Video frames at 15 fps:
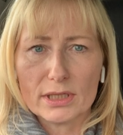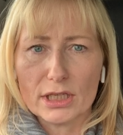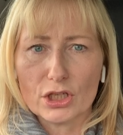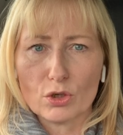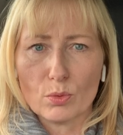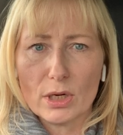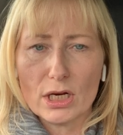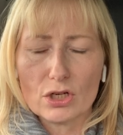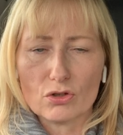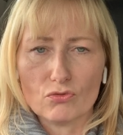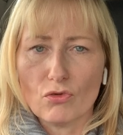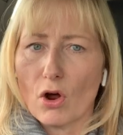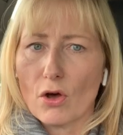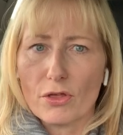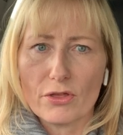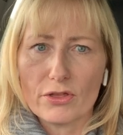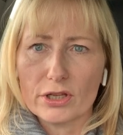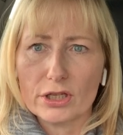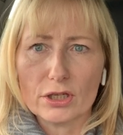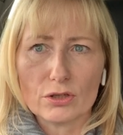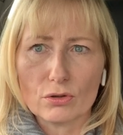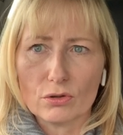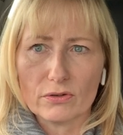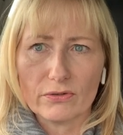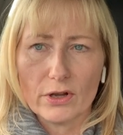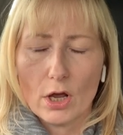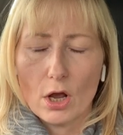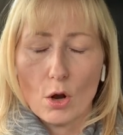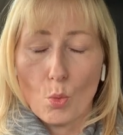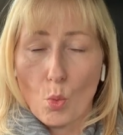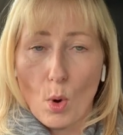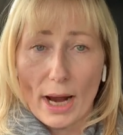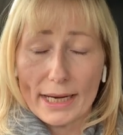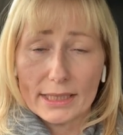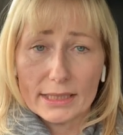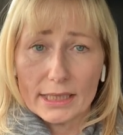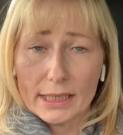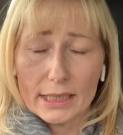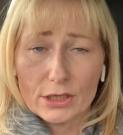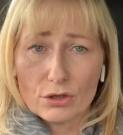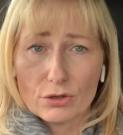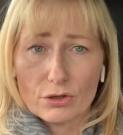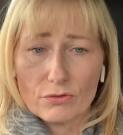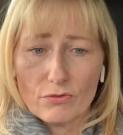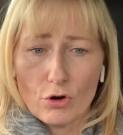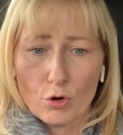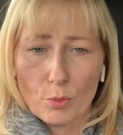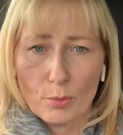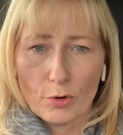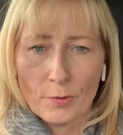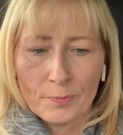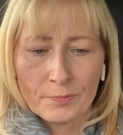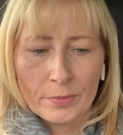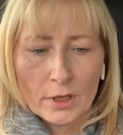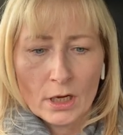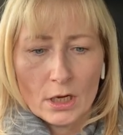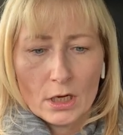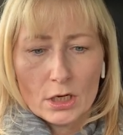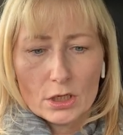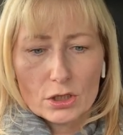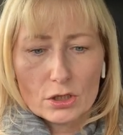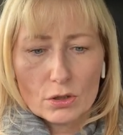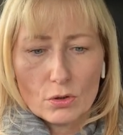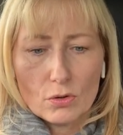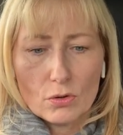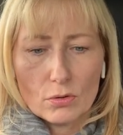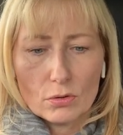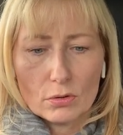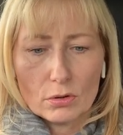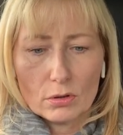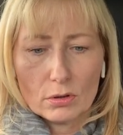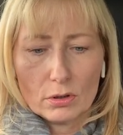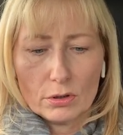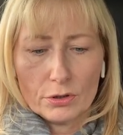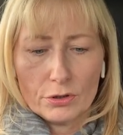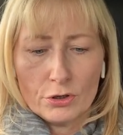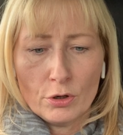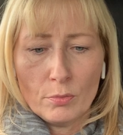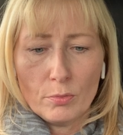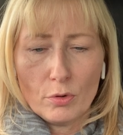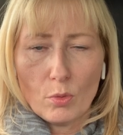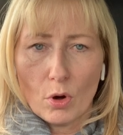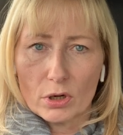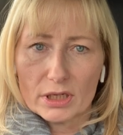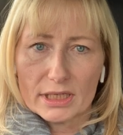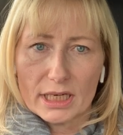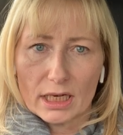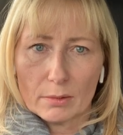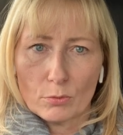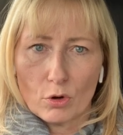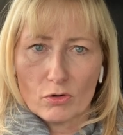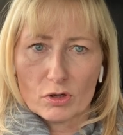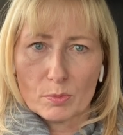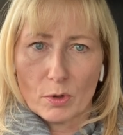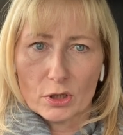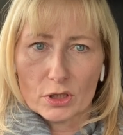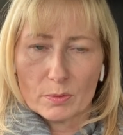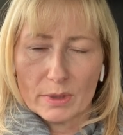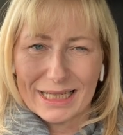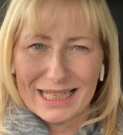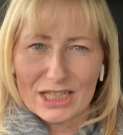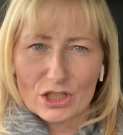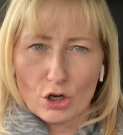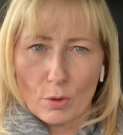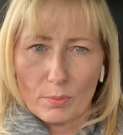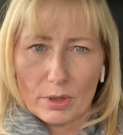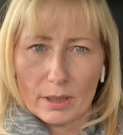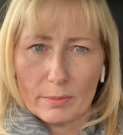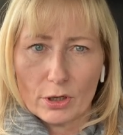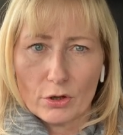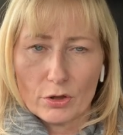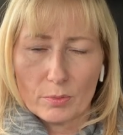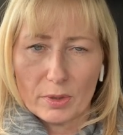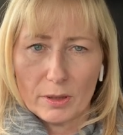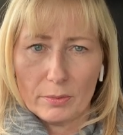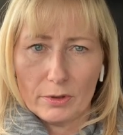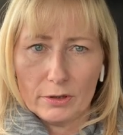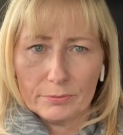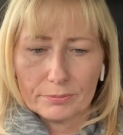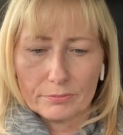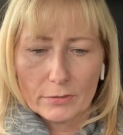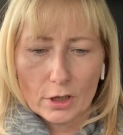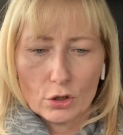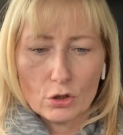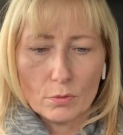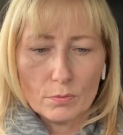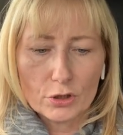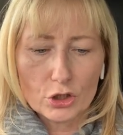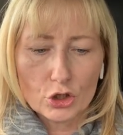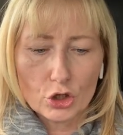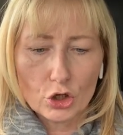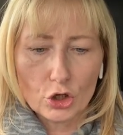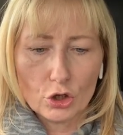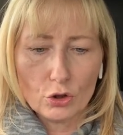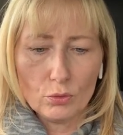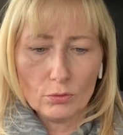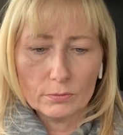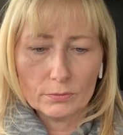situation rather than you sort of winding each other up. So number 1, to take more responsibility, stop blaming other people. Number 2,